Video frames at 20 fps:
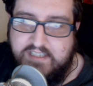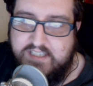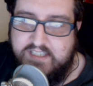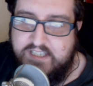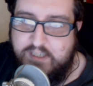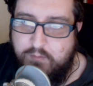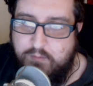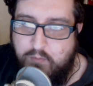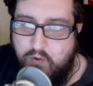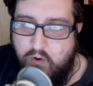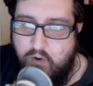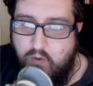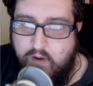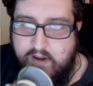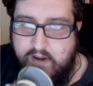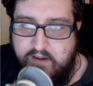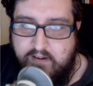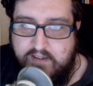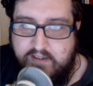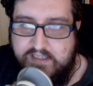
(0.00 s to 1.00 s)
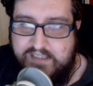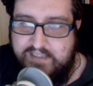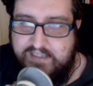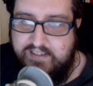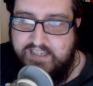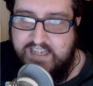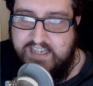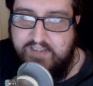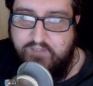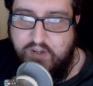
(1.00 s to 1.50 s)
someone quite nicely to
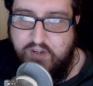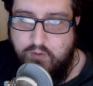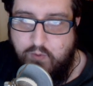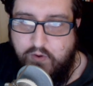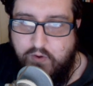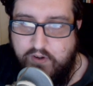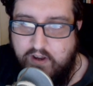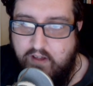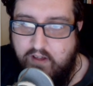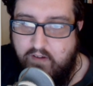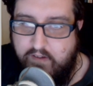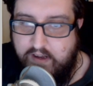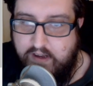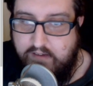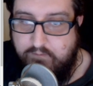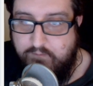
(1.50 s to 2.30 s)
give you online.